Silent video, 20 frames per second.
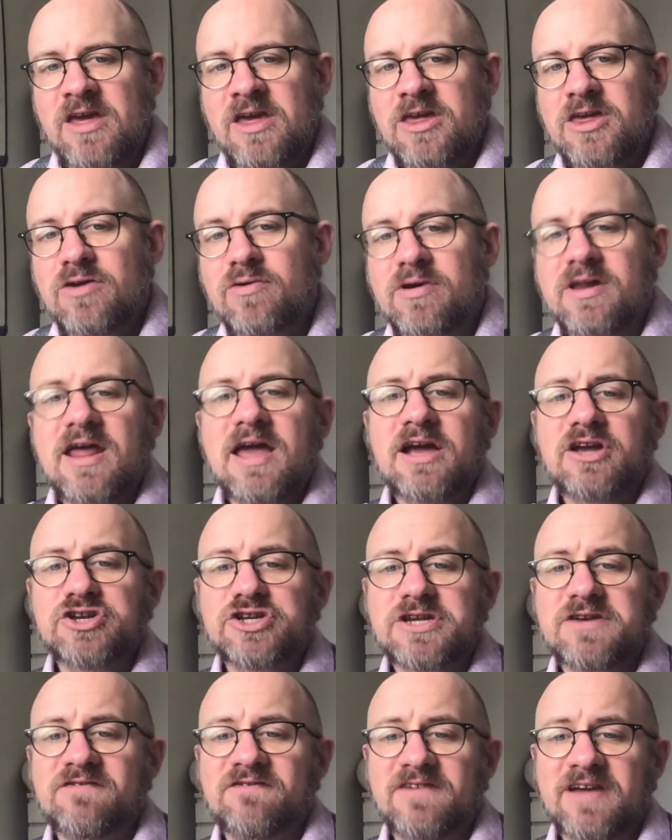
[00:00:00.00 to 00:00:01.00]
you can
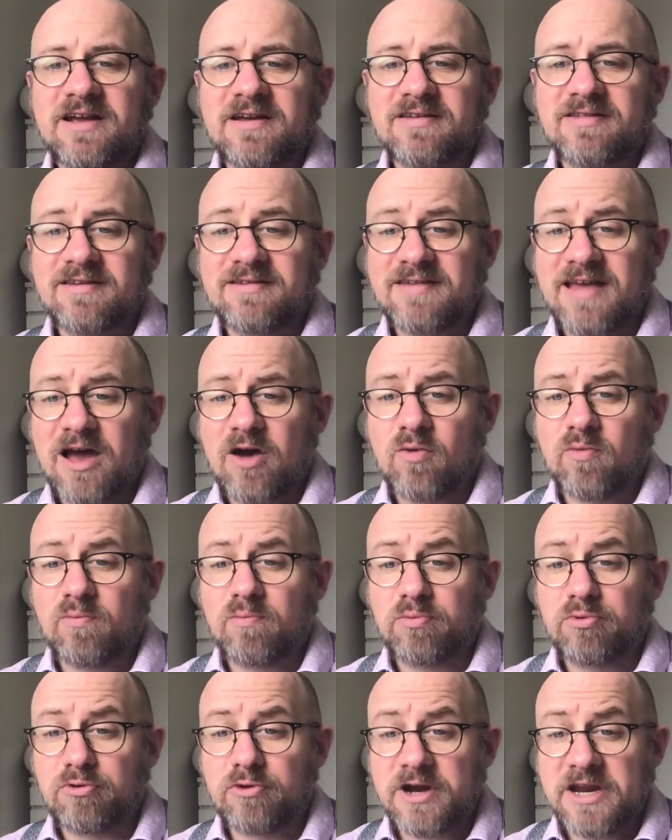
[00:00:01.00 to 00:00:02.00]
actually figure this out
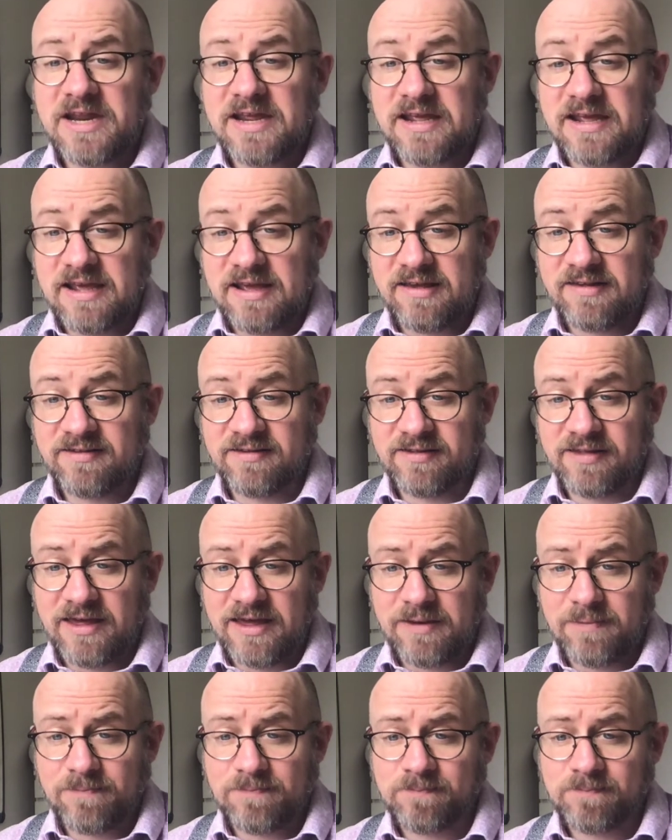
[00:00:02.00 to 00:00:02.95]
pretty easily.